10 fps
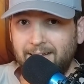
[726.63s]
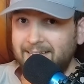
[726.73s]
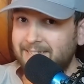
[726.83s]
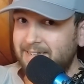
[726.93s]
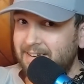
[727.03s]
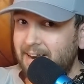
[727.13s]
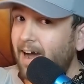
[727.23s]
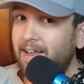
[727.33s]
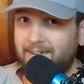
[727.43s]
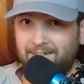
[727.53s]
He is
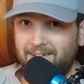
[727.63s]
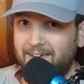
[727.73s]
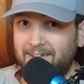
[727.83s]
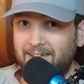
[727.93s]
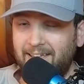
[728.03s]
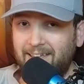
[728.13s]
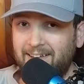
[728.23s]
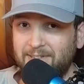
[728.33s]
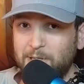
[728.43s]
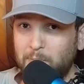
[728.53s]
not
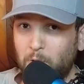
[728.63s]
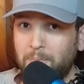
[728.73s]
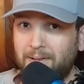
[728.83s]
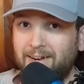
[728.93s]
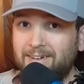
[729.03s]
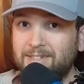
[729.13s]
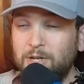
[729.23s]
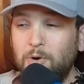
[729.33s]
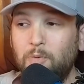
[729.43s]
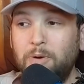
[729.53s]
a support player,
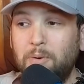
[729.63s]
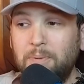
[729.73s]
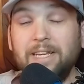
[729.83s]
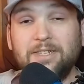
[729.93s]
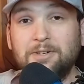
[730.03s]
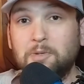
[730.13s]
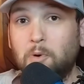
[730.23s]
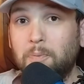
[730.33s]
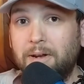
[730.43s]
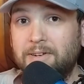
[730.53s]
so we replaced our
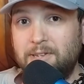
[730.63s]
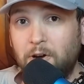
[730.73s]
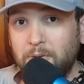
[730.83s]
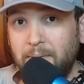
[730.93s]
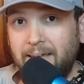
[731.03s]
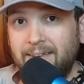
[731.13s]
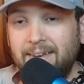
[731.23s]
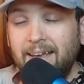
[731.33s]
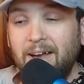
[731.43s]
support player in Dogman